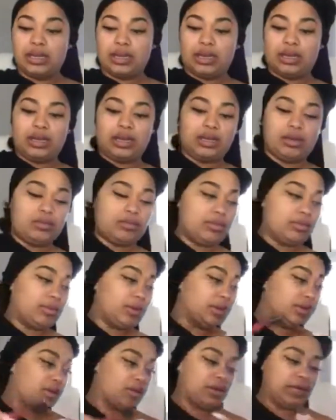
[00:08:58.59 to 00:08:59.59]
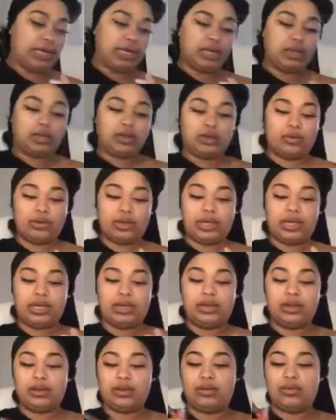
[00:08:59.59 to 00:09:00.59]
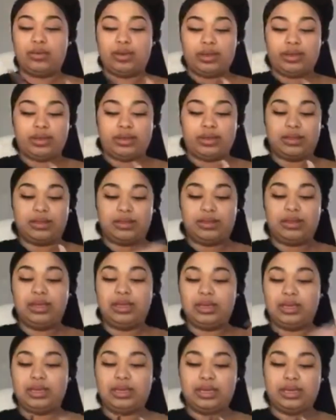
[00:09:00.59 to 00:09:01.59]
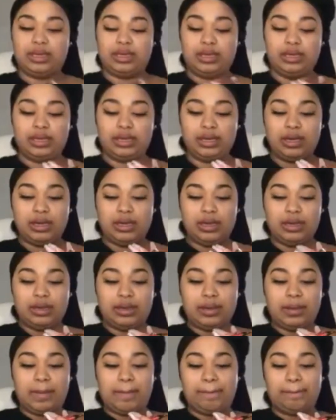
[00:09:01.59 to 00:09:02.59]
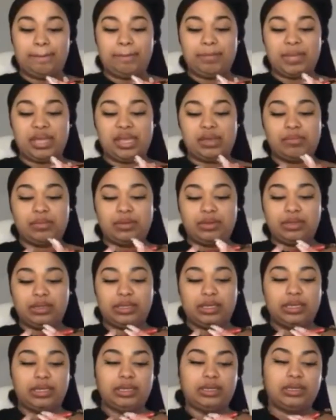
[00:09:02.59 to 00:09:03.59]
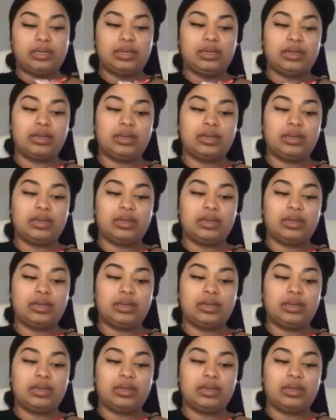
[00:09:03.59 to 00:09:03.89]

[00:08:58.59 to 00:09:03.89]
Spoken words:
I'm gonna go ahead and go in with the Maybelline